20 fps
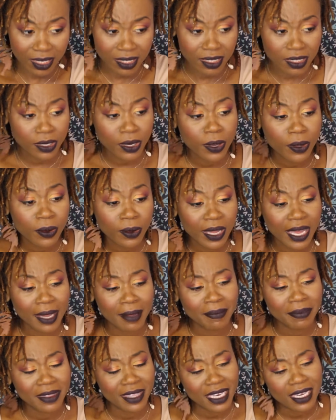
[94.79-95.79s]
So
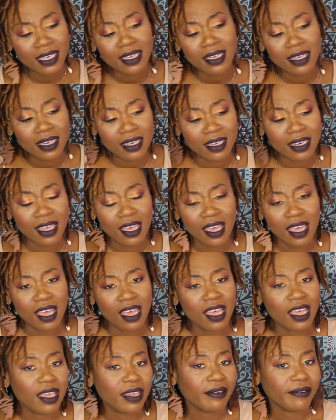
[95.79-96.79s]
I'm thinking
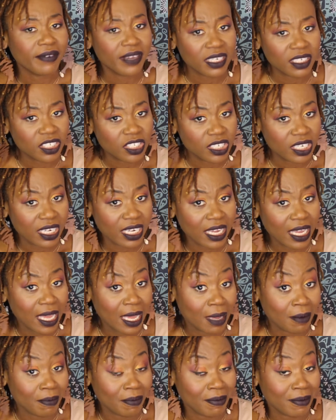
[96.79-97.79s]
eventually
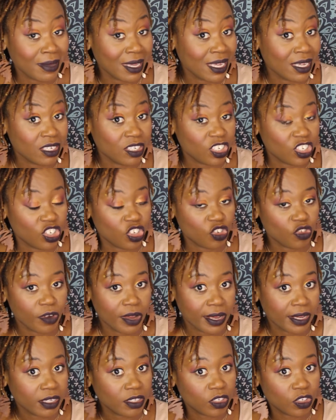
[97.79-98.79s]
I may just
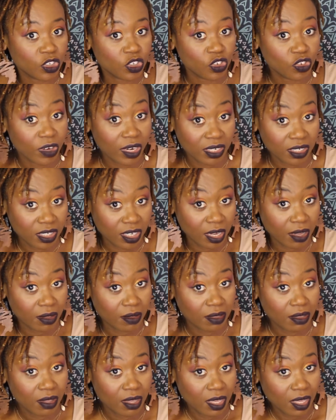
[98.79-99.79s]
try to stretch
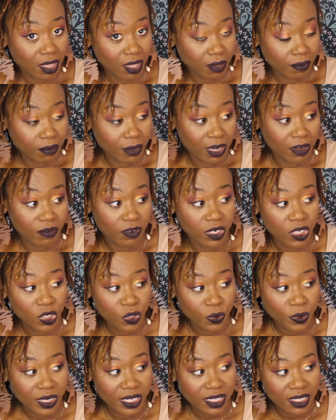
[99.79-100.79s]
out my
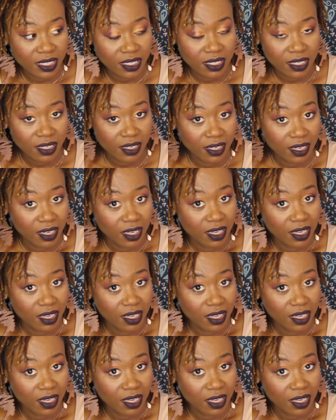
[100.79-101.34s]
retwists.